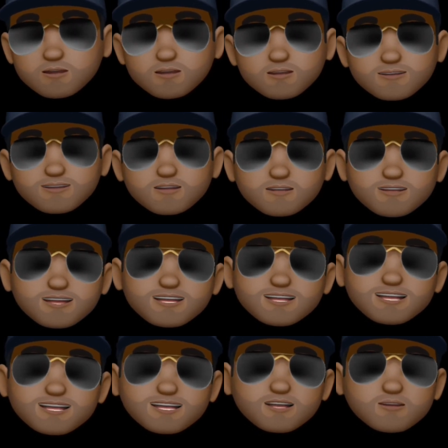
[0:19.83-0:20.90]

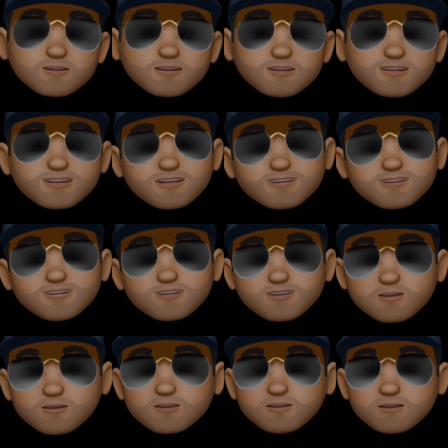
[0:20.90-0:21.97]
Dividend yield is your
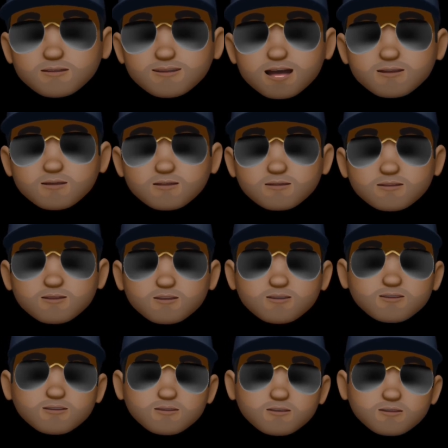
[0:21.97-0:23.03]
total amount
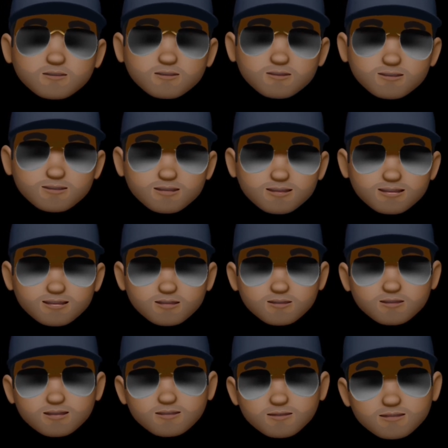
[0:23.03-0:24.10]
per
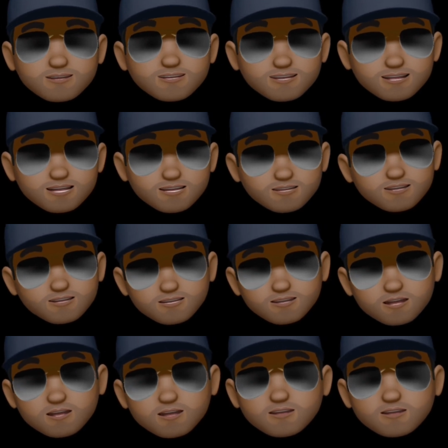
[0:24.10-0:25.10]
year in percentages.